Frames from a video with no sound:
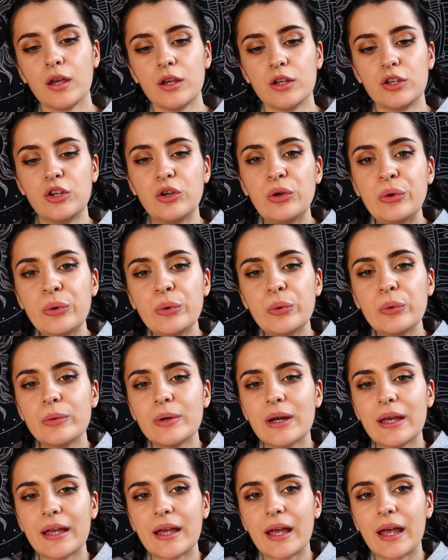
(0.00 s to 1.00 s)

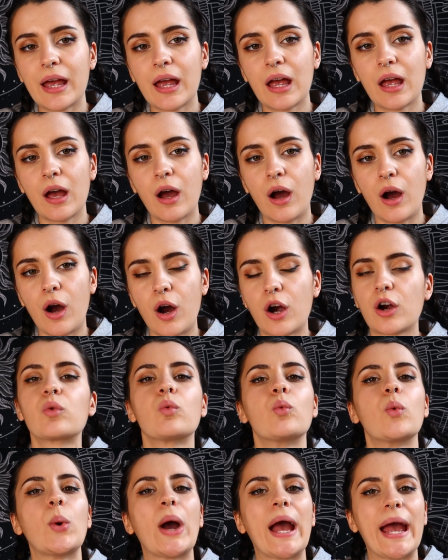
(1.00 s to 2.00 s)
You are
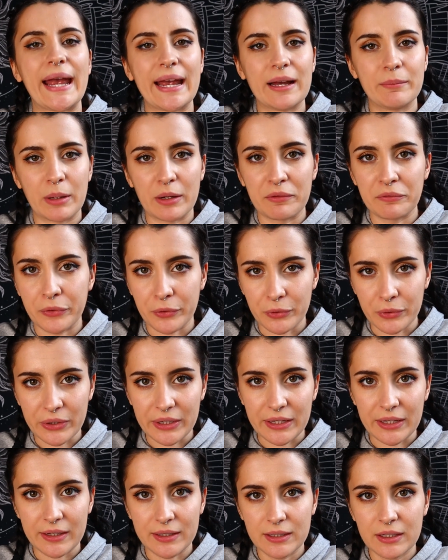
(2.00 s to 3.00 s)
way above their
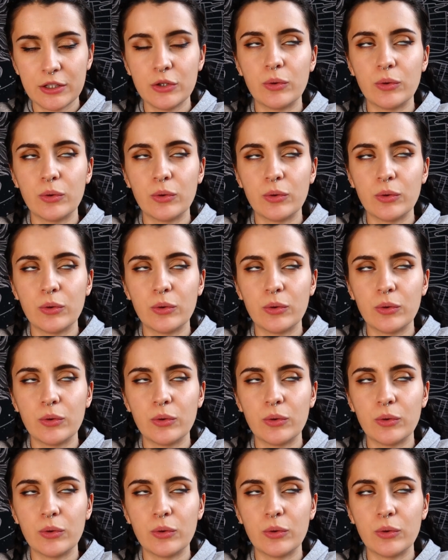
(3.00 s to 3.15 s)
league.